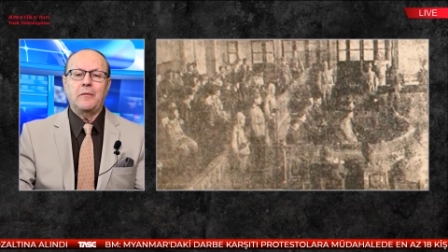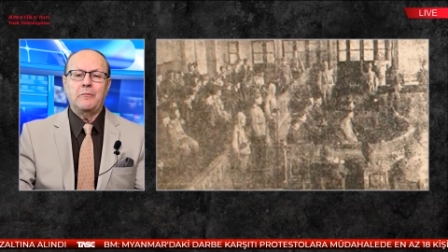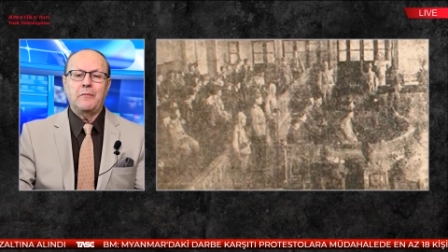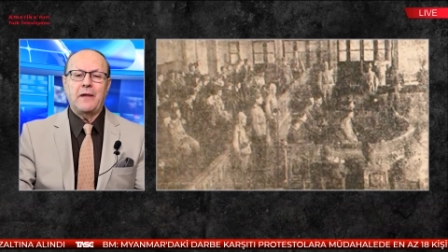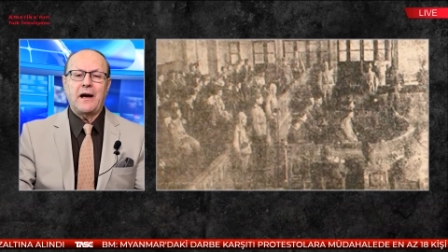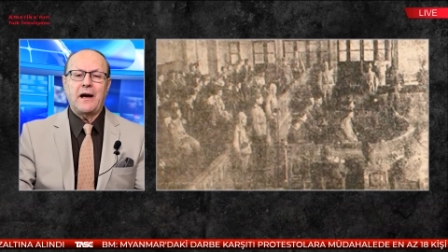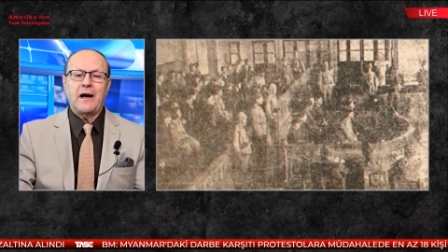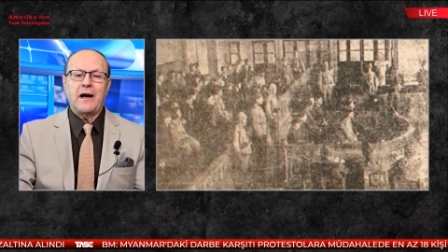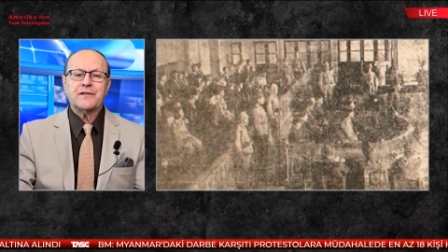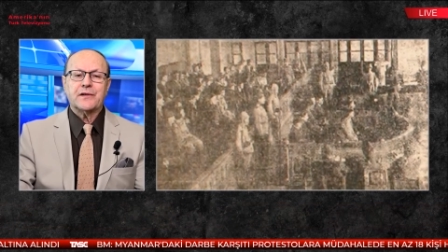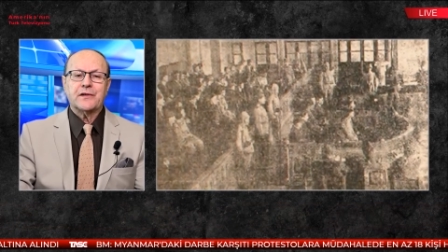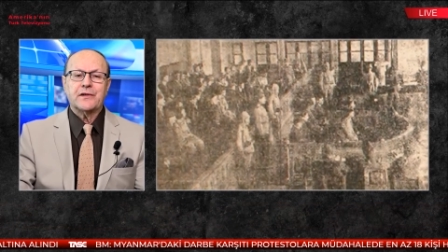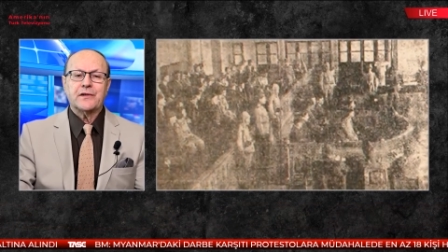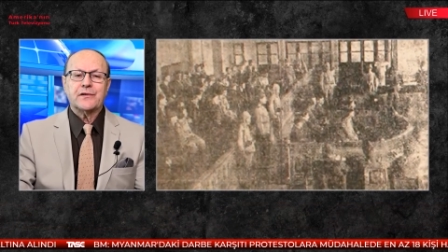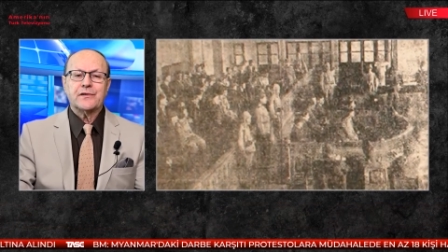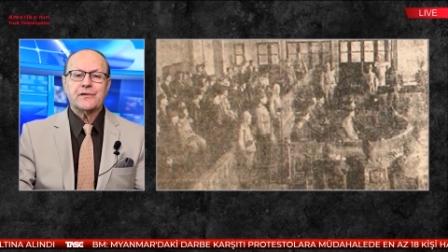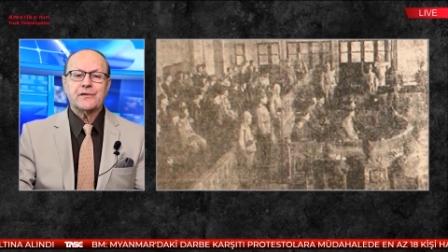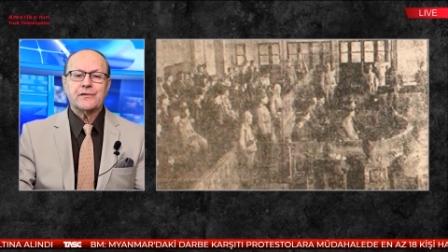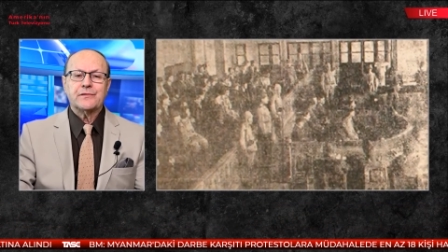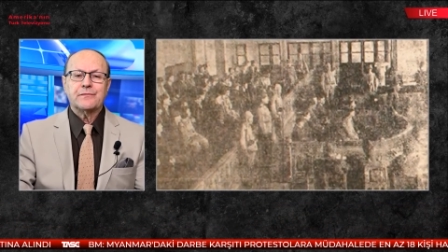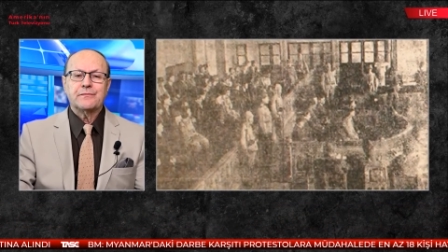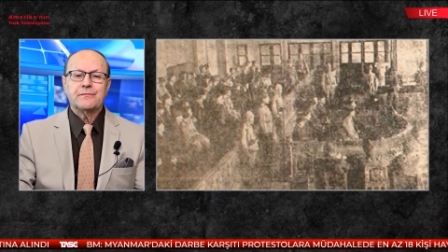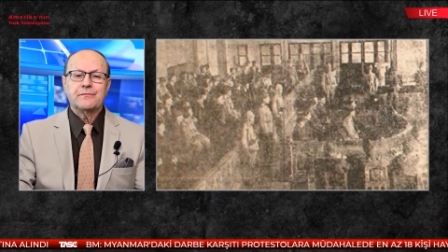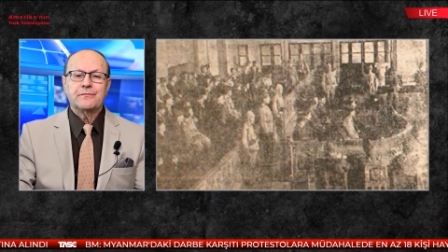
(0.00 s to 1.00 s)

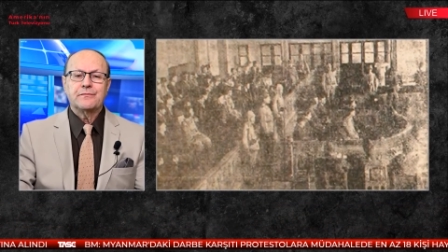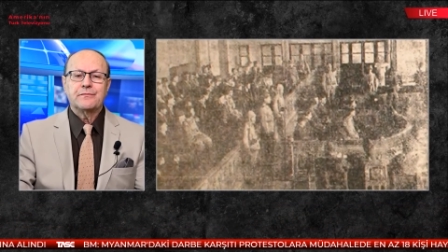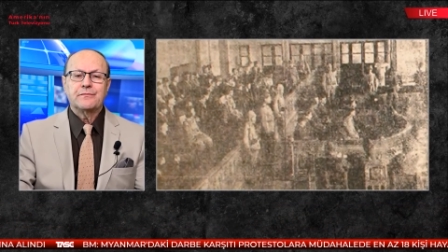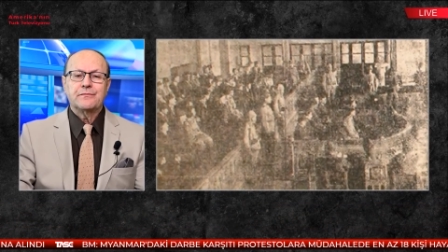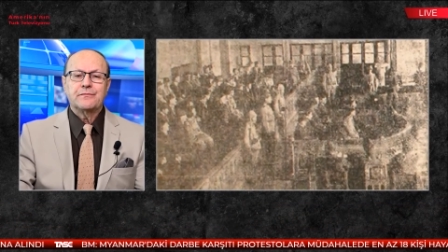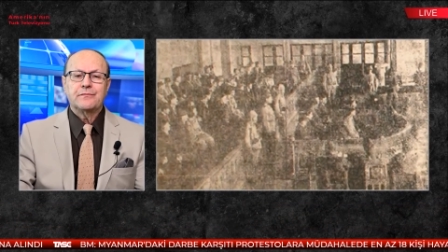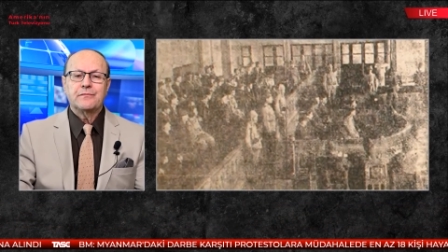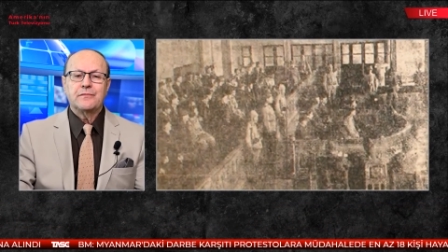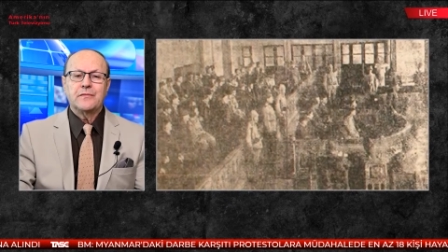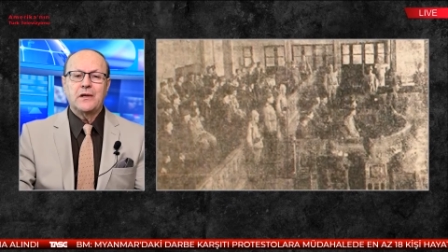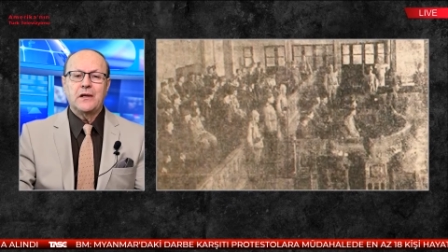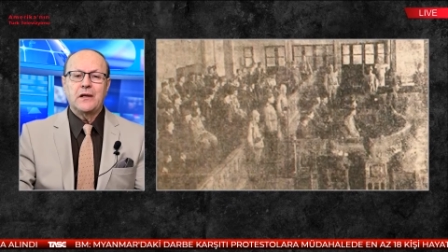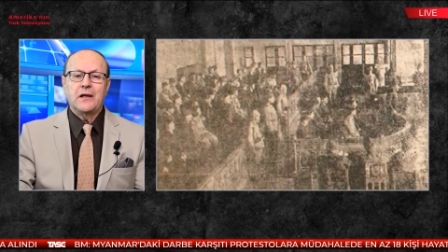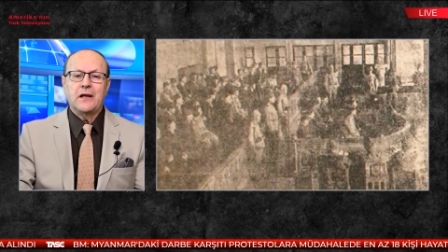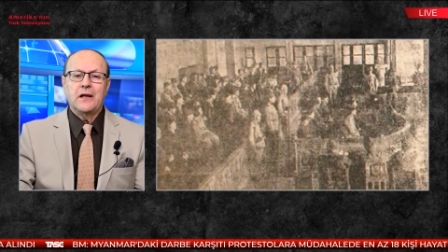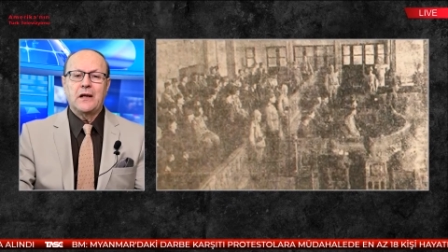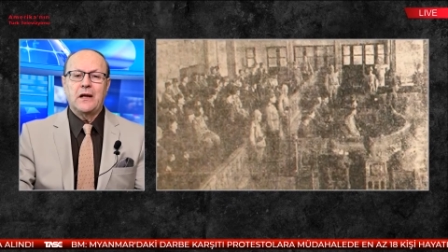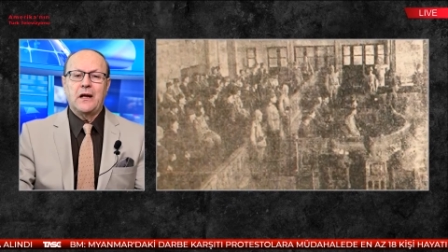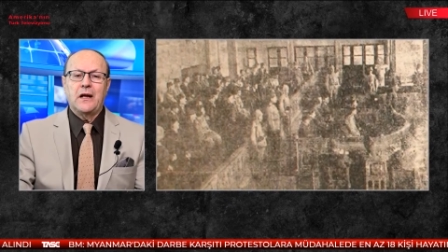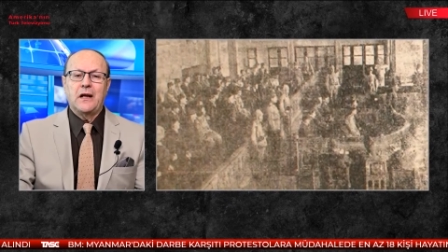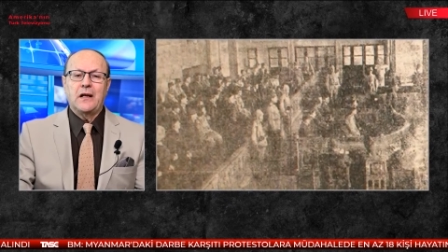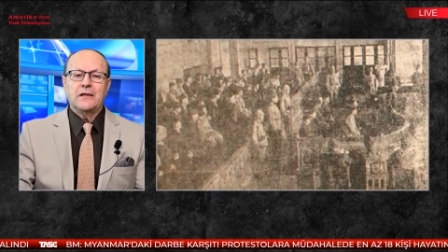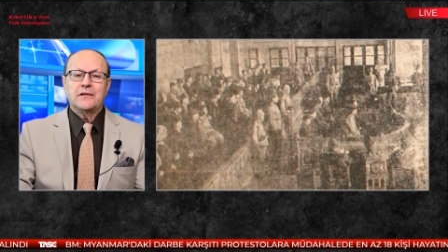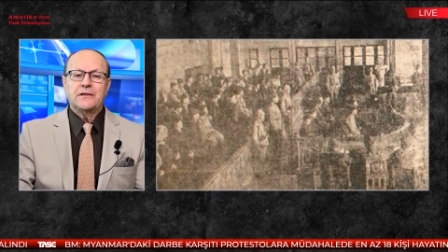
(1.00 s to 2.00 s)
massacres.
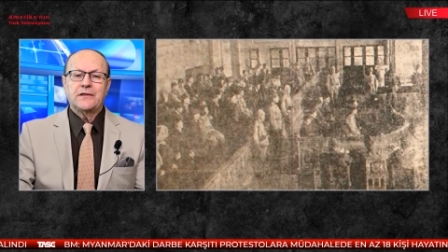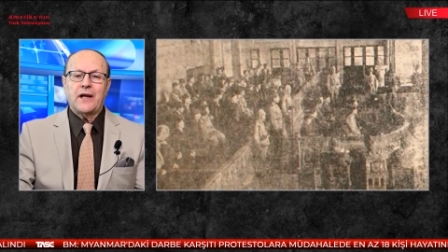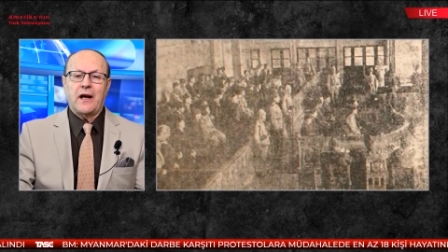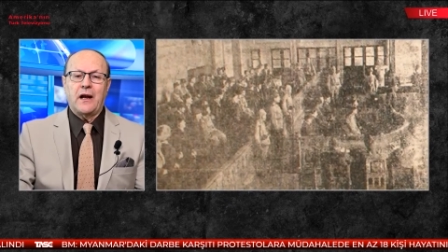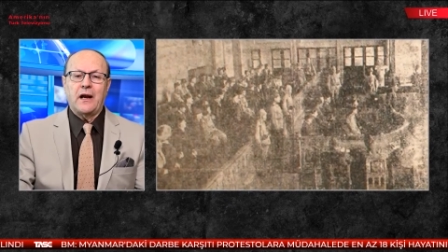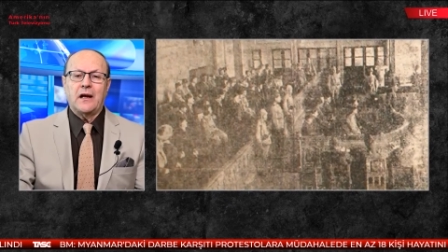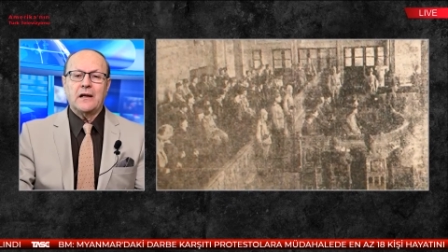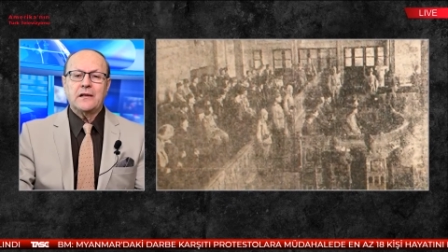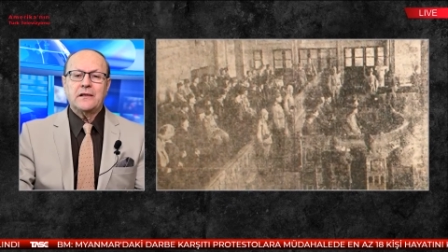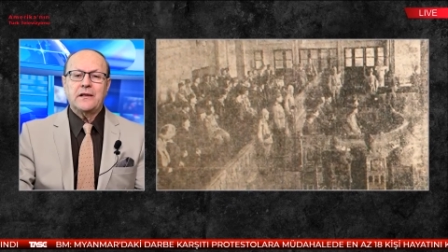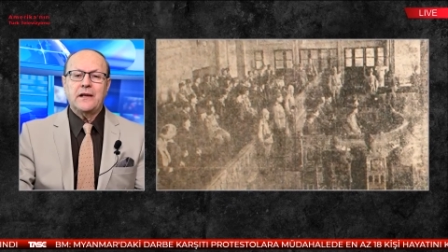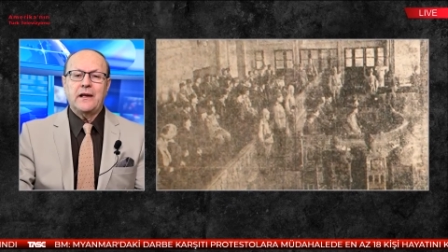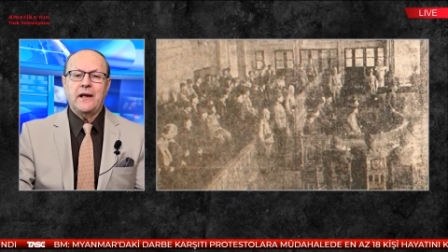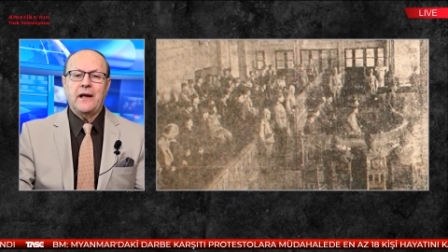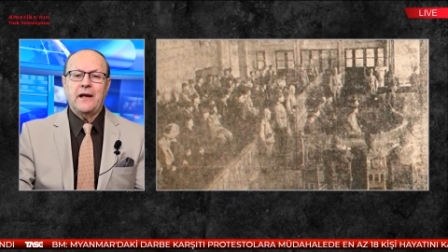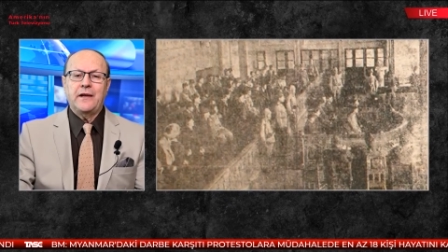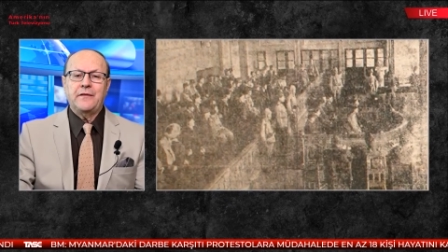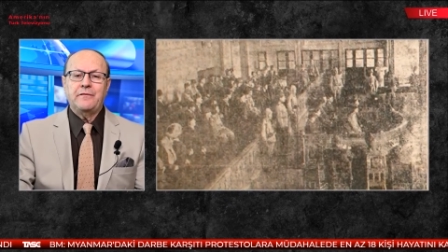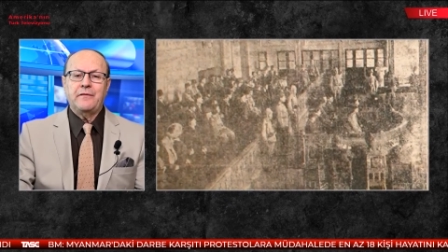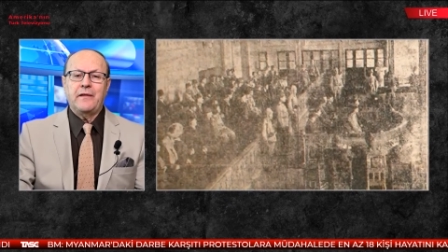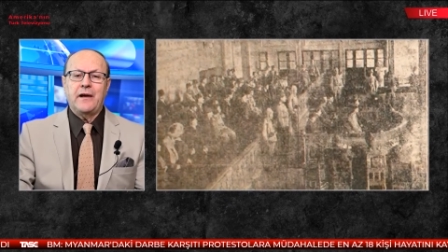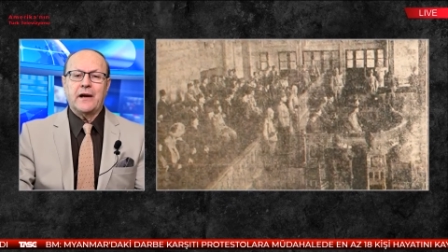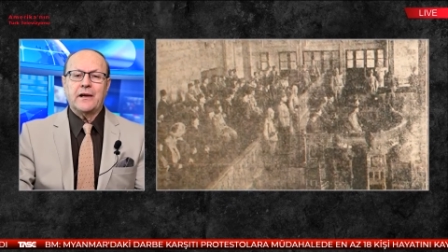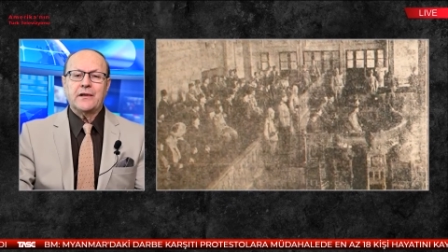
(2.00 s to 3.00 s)
Talat,
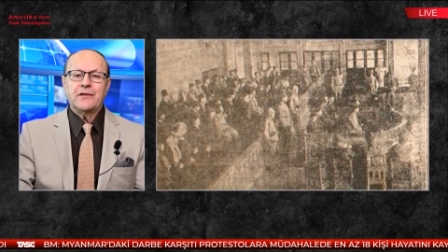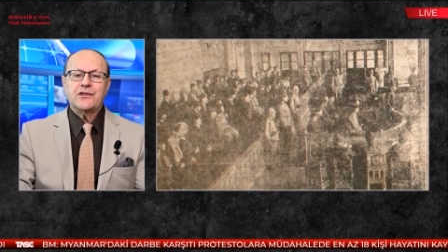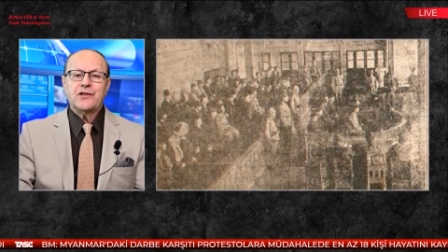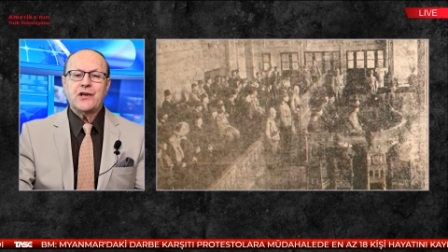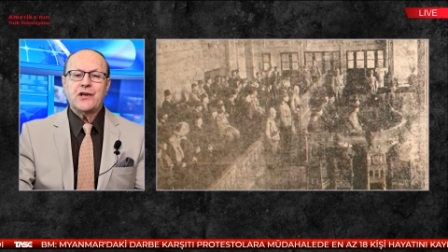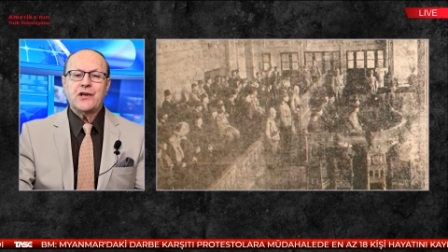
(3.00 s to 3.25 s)
Enver,